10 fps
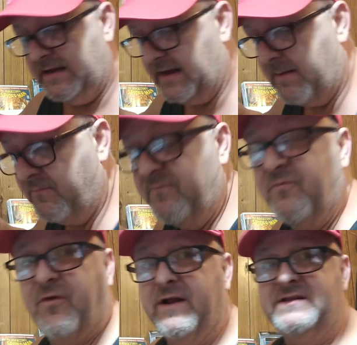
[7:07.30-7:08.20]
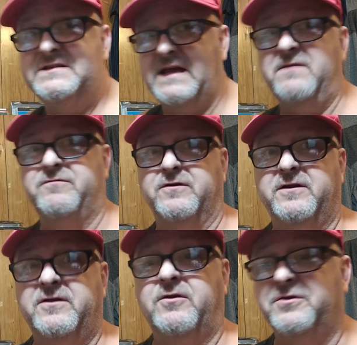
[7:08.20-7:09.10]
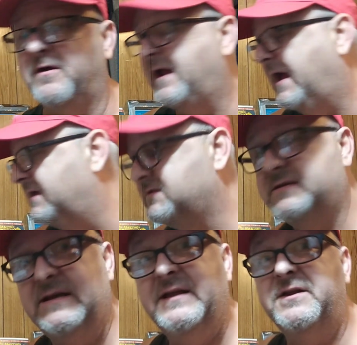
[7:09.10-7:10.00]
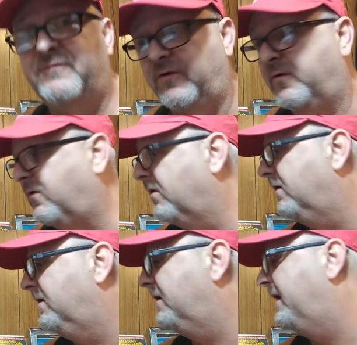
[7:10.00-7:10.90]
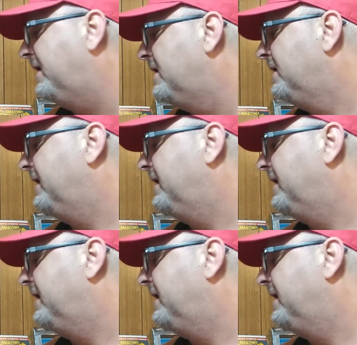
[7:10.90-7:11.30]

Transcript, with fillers: and I'm Fred Sanford on your ass in the floor. Okay.